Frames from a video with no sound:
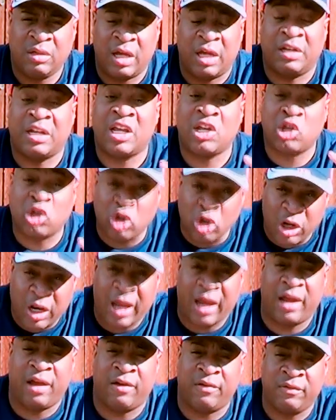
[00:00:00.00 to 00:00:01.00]
And they should
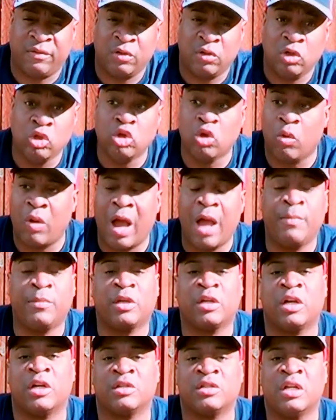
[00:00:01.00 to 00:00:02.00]
have. You know why?
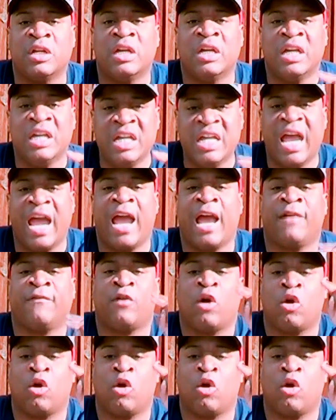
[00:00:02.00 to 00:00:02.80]
Because he have